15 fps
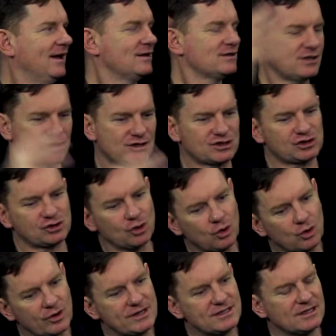So the
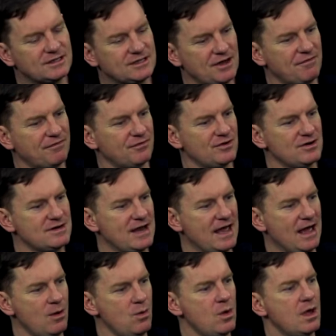stories are different
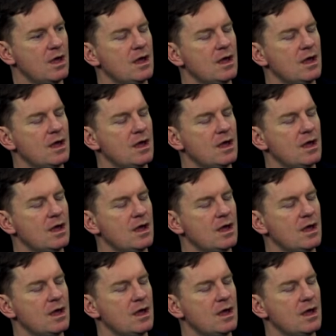now.